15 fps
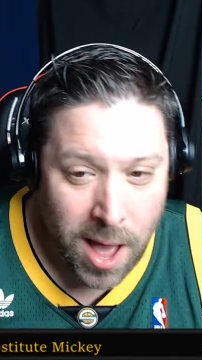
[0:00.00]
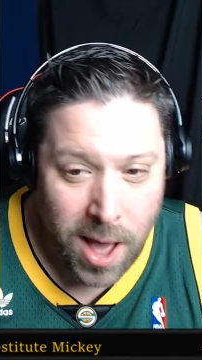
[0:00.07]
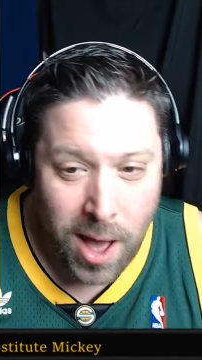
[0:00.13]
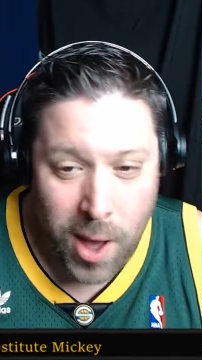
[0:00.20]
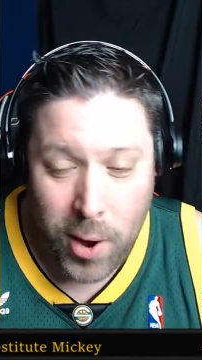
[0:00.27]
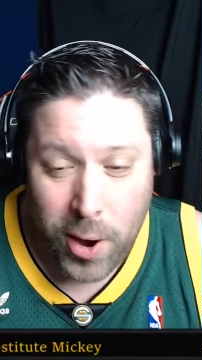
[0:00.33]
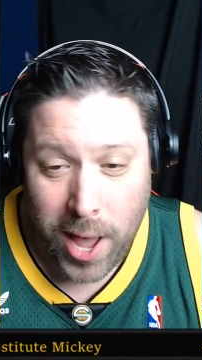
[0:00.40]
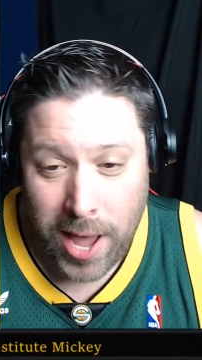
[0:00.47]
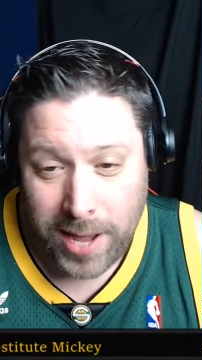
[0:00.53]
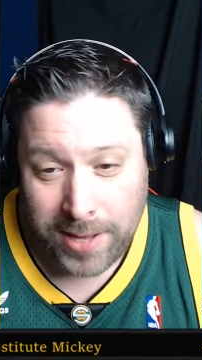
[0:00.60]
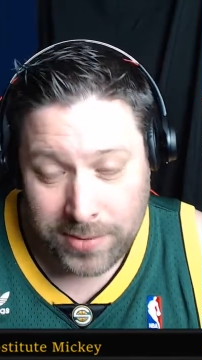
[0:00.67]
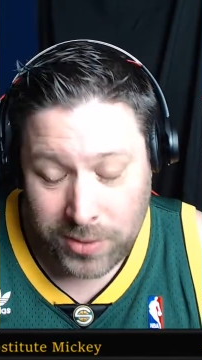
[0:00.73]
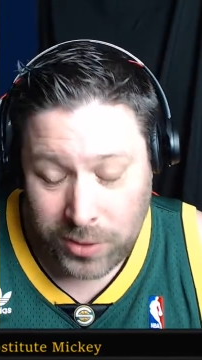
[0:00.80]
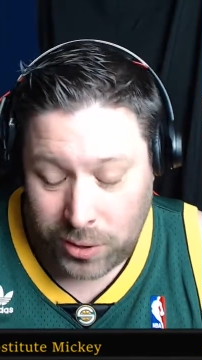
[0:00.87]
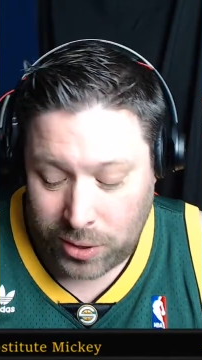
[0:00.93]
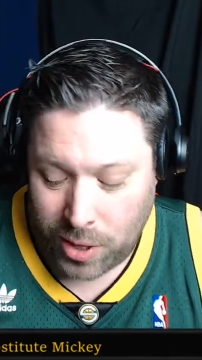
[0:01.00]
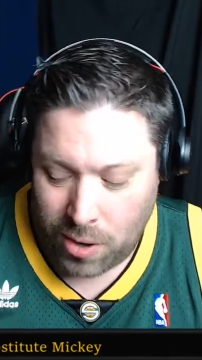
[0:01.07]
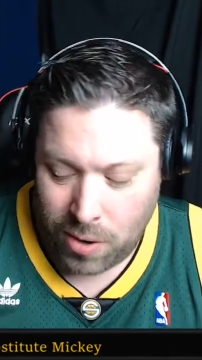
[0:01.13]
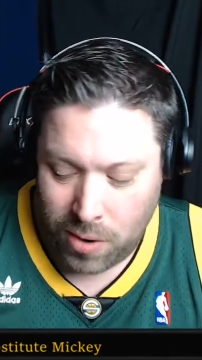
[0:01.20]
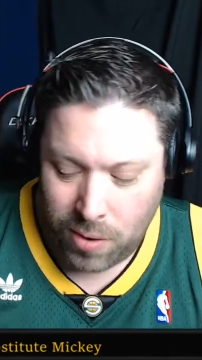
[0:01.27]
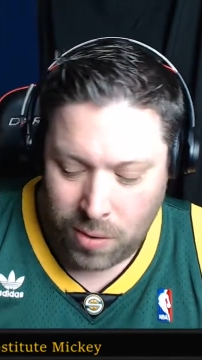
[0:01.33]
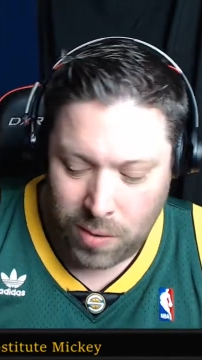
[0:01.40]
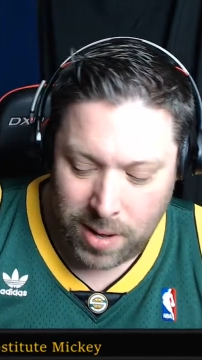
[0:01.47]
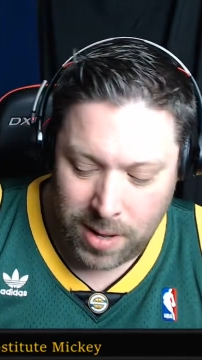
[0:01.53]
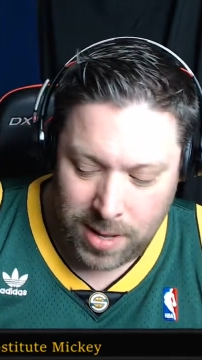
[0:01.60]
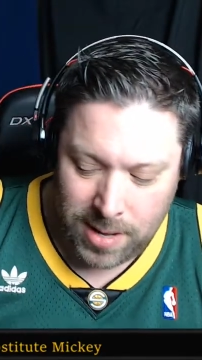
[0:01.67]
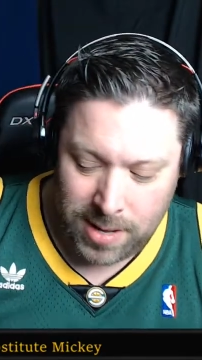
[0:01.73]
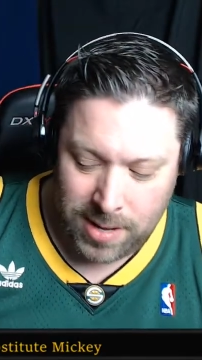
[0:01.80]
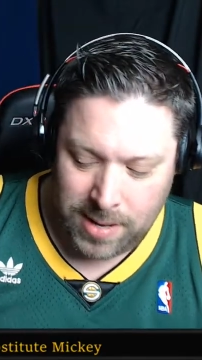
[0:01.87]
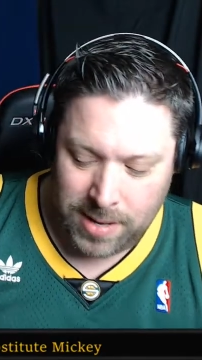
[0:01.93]
Okay, so
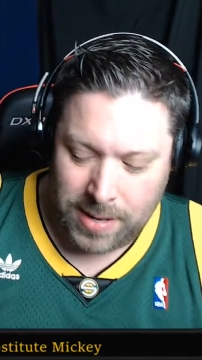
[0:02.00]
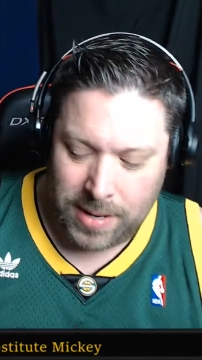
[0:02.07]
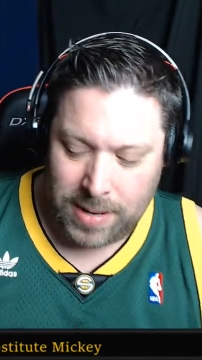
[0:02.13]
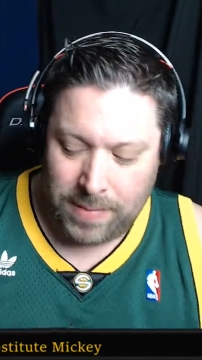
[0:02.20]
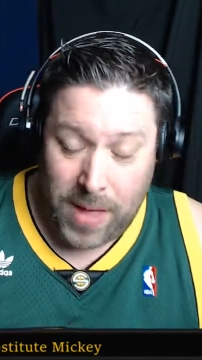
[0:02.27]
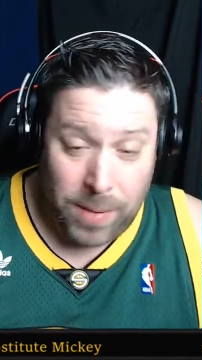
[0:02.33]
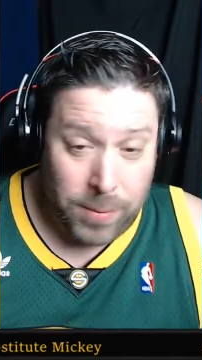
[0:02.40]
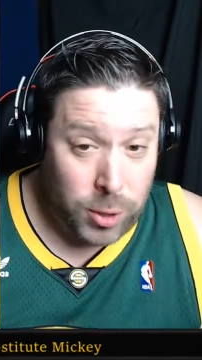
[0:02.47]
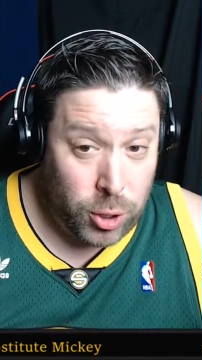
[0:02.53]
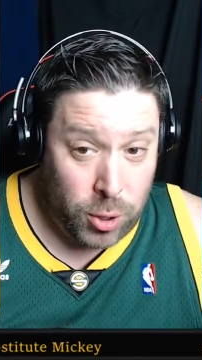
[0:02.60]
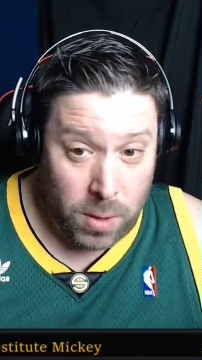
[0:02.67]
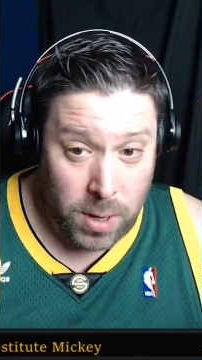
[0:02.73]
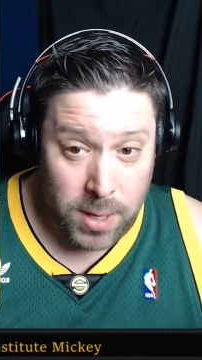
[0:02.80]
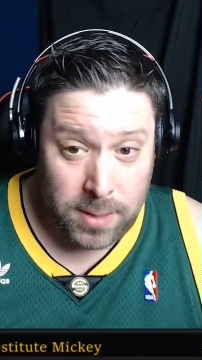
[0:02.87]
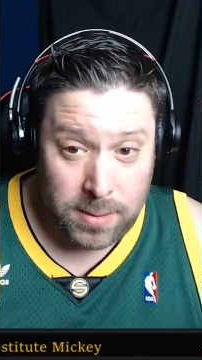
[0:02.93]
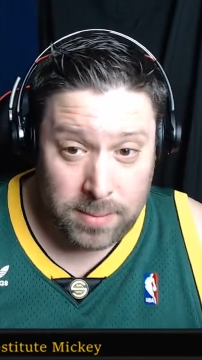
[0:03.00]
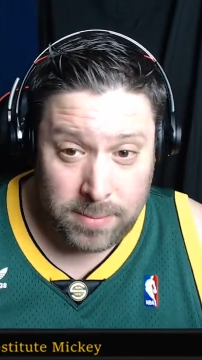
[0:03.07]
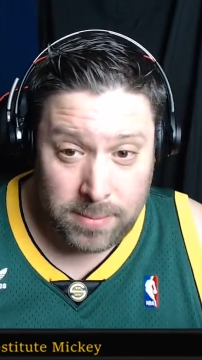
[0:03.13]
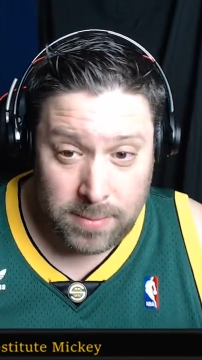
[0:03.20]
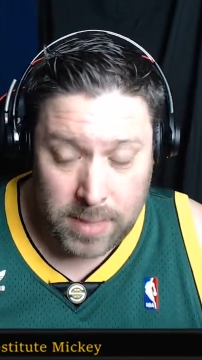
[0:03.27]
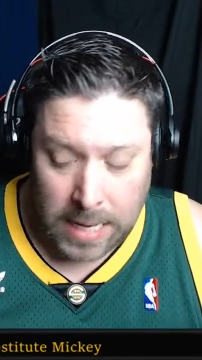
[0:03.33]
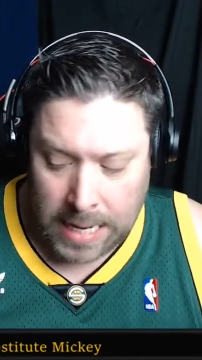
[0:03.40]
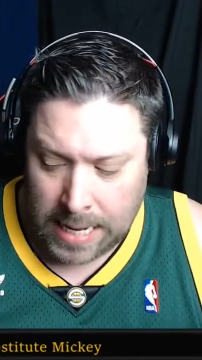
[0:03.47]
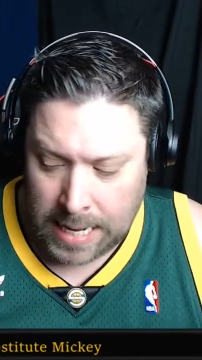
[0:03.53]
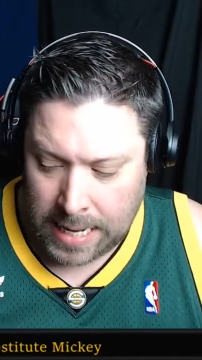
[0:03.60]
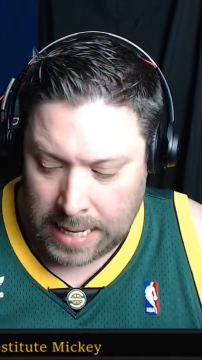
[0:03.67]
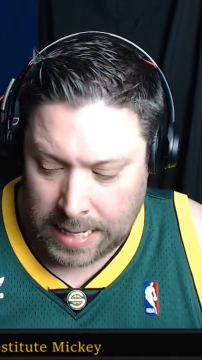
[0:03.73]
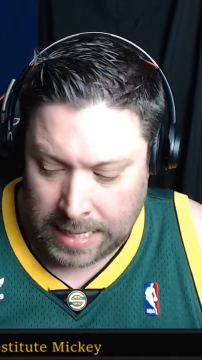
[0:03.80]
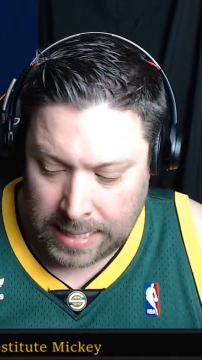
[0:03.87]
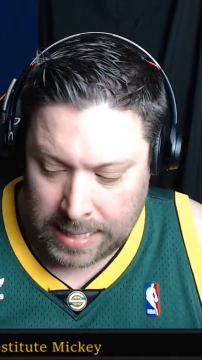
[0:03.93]
that was short.
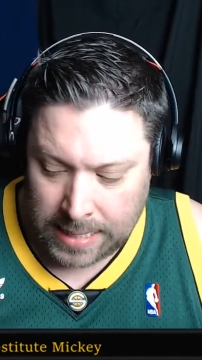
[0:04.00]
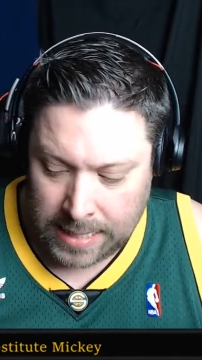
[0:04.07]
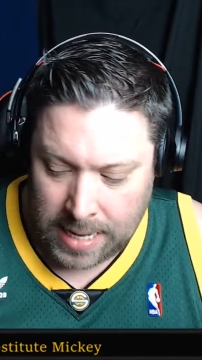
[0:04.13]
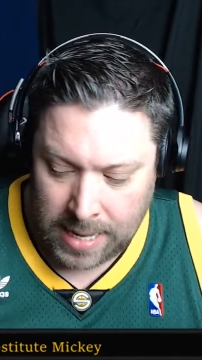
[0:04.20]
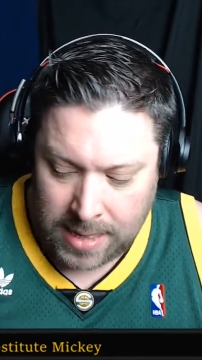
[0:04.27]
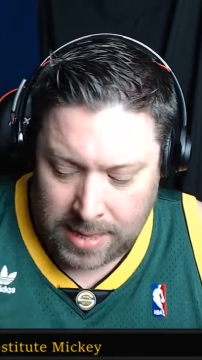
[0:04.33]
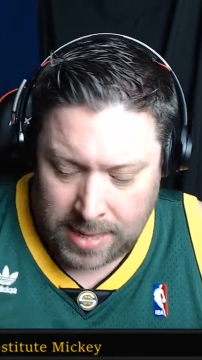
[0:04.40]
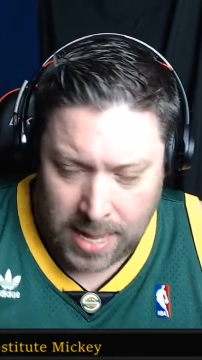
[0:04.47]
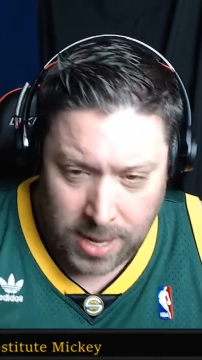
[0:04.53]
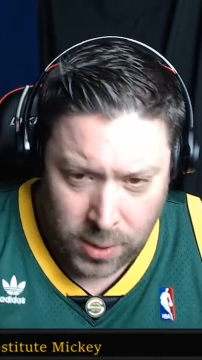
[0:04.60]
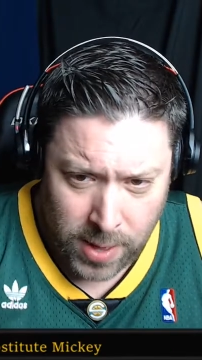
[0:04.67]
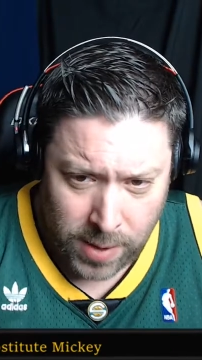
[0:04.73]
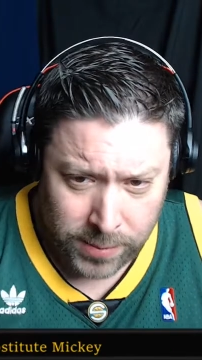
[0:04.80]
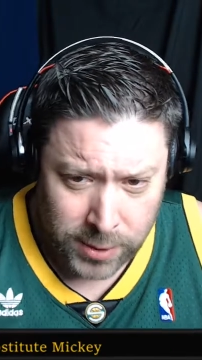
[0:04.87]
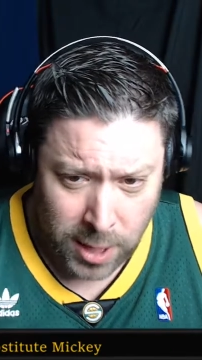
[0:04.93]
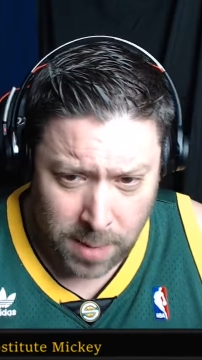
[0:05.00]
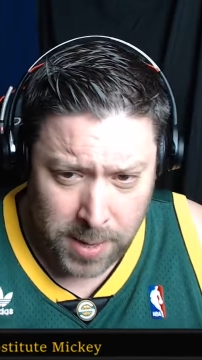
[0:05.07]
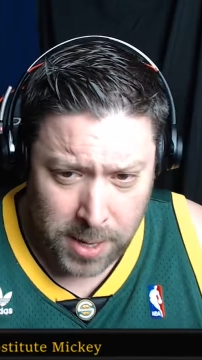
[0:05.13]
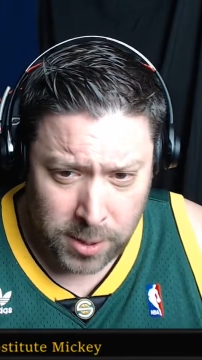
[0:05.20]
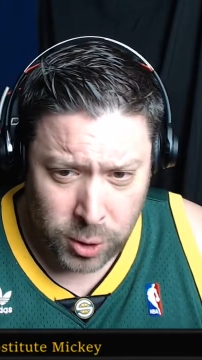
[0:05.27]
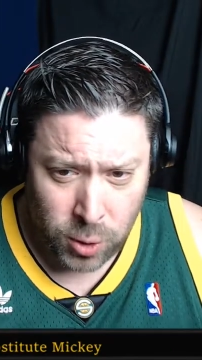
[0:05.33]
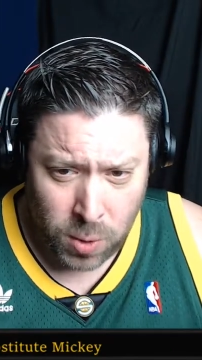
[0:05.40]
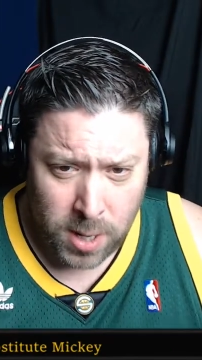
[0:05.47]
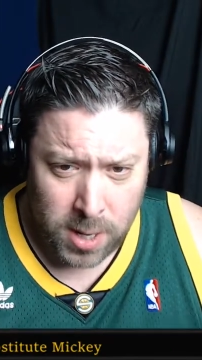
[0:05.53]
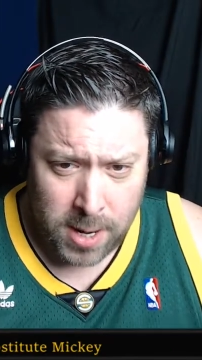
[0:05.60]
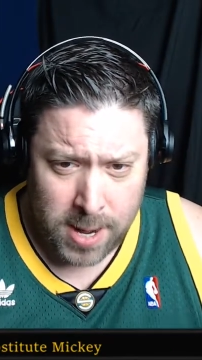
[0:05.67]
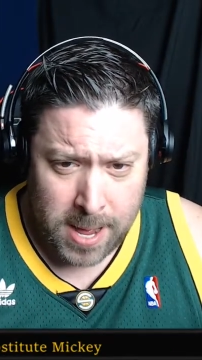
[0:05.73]
I knew that was going to be short.